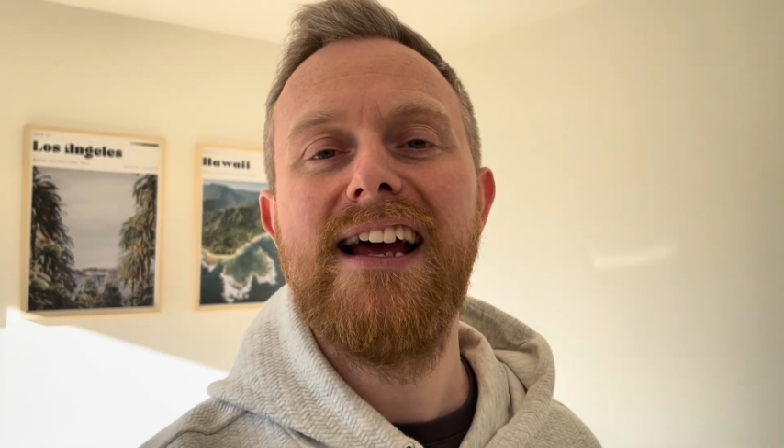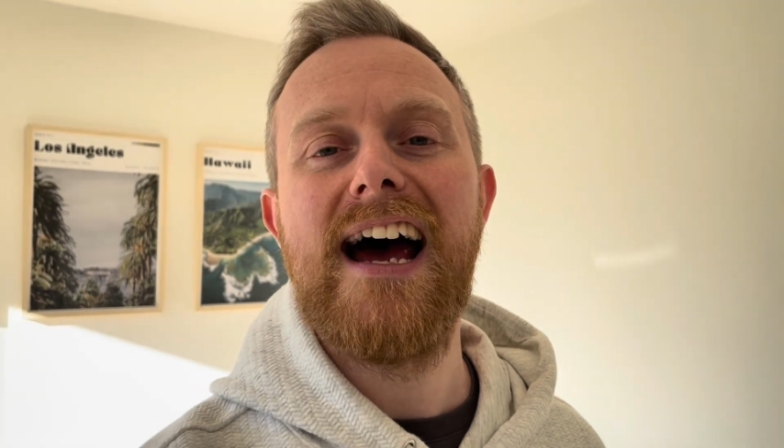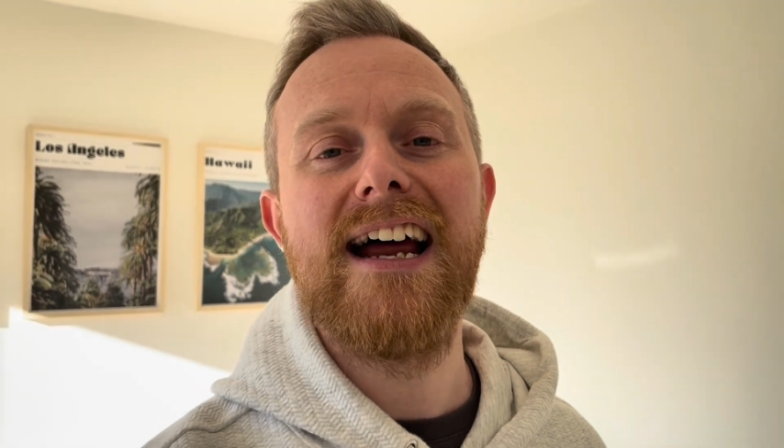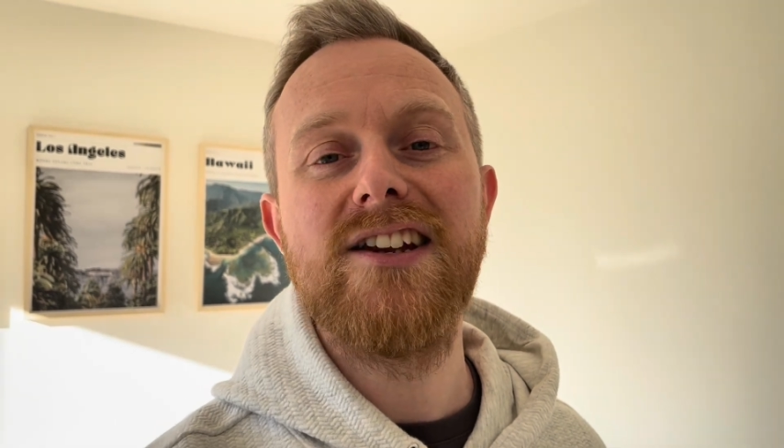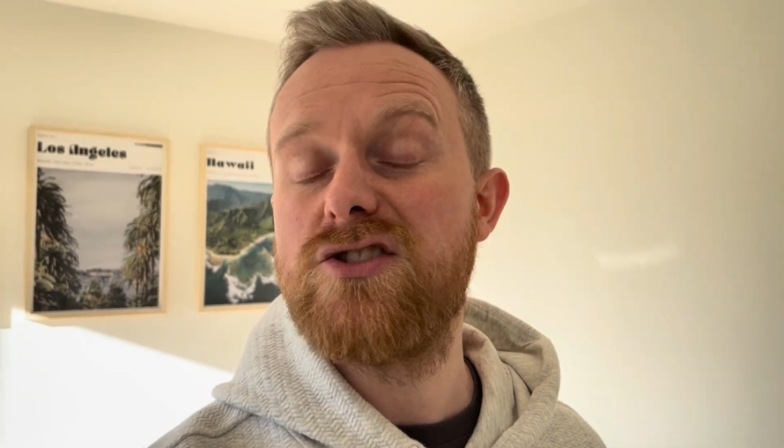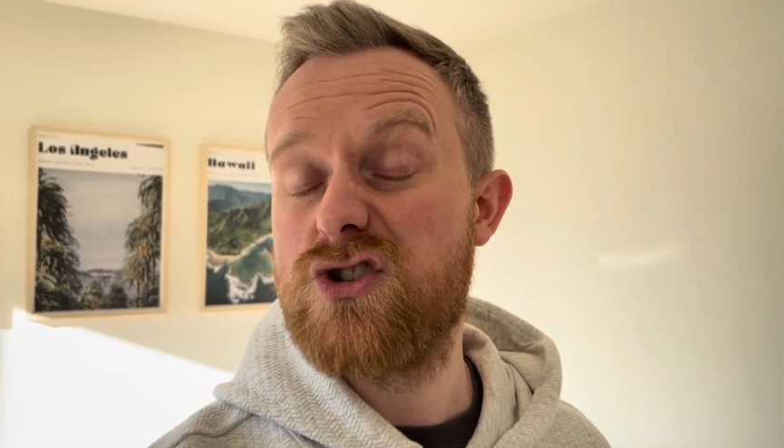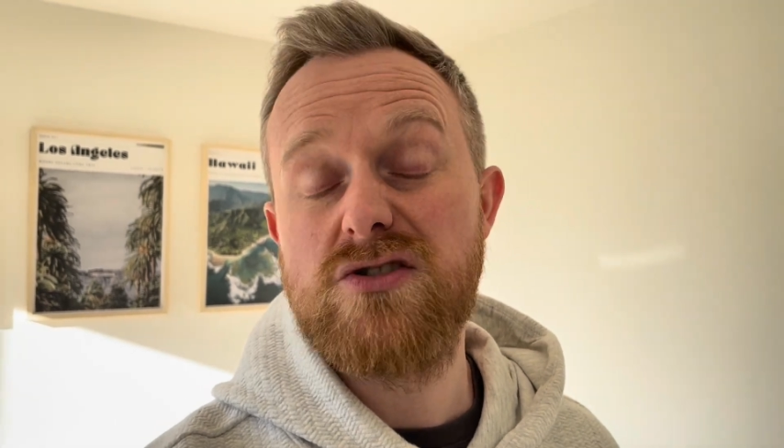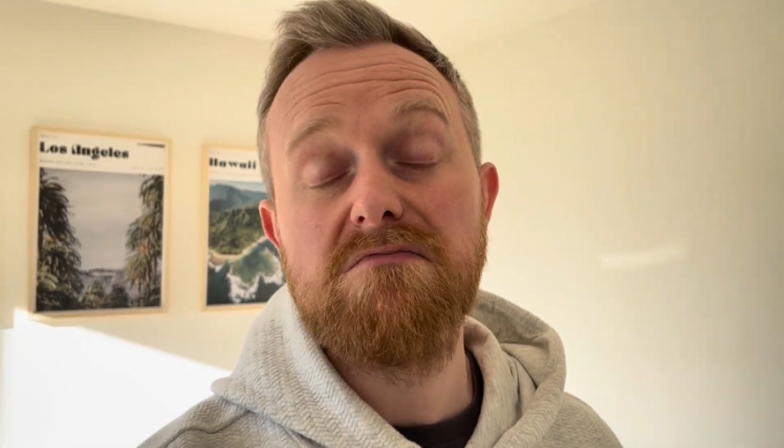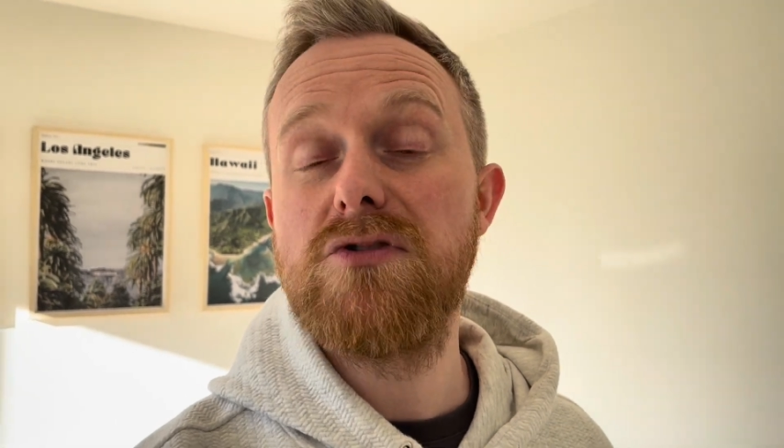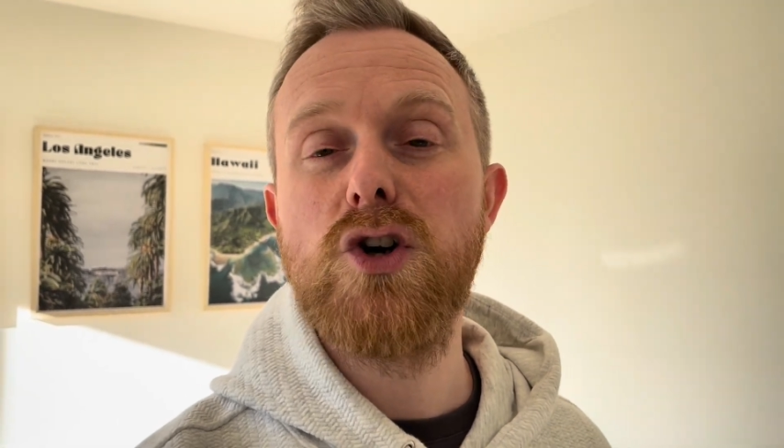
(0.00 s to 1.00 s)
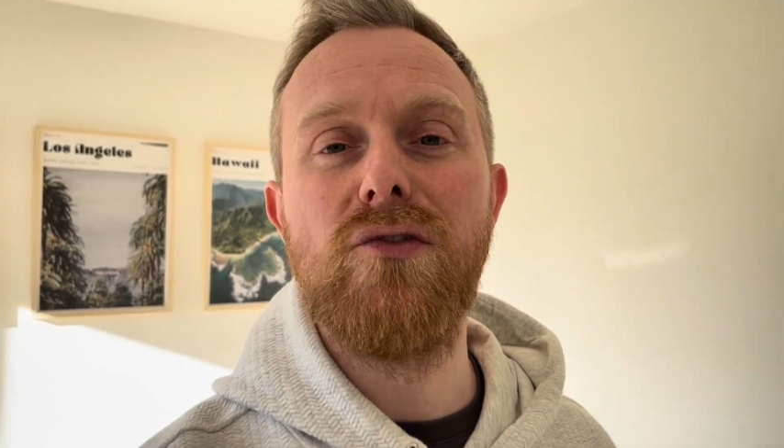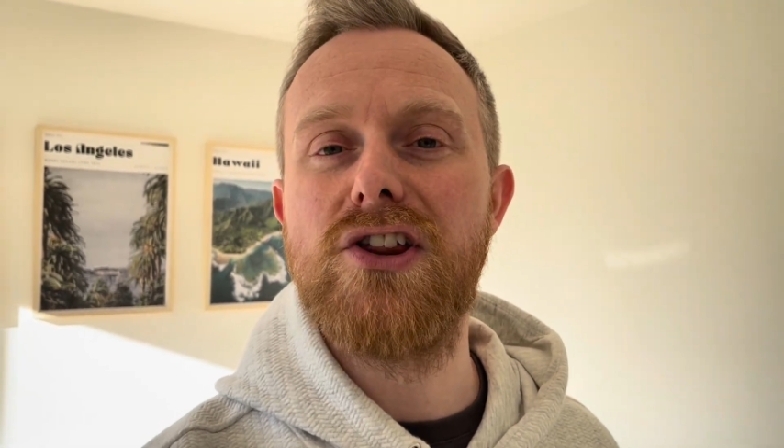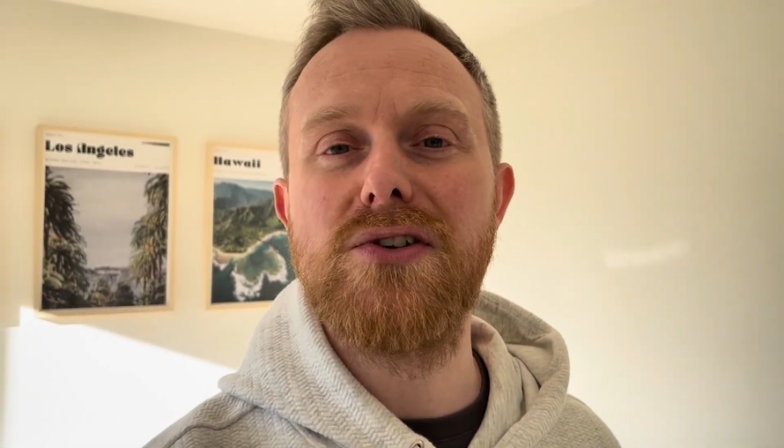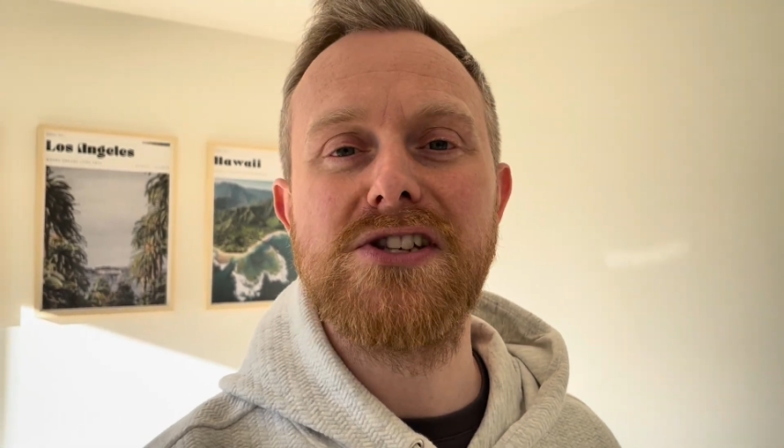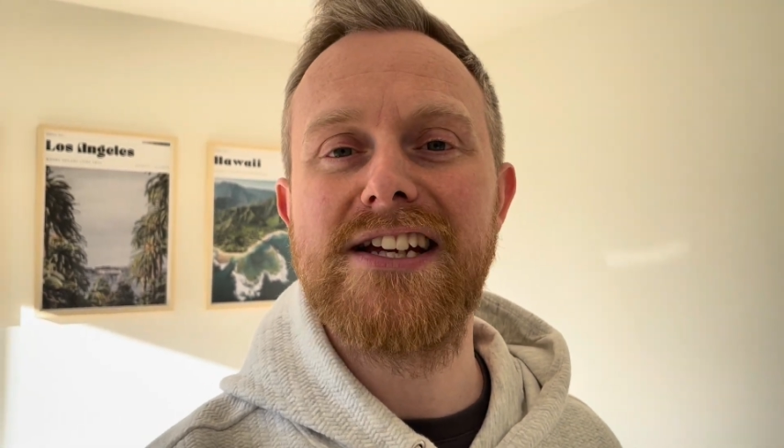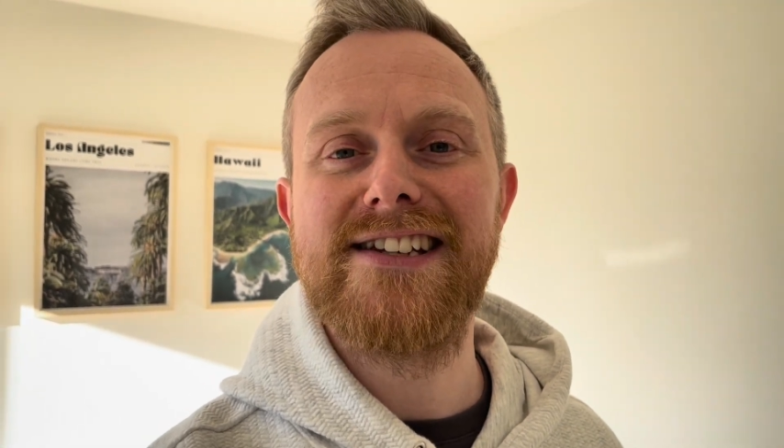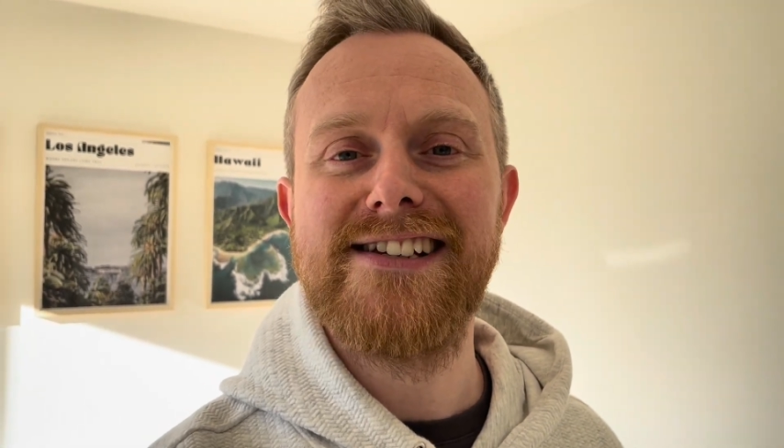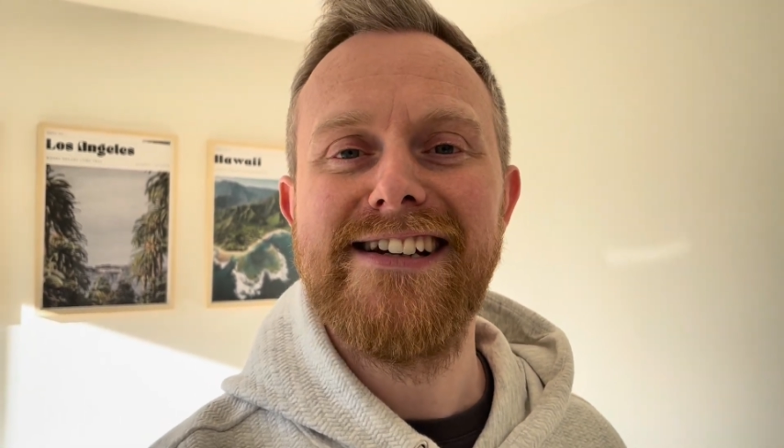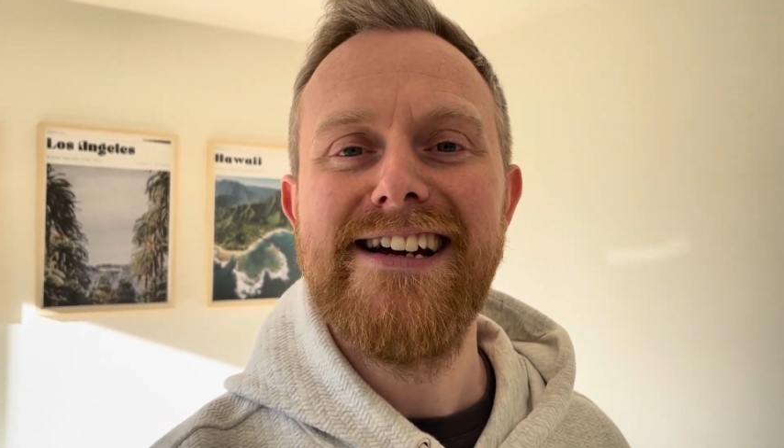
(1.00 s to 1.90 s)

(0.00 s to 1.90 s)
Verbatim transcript: and just cover those things.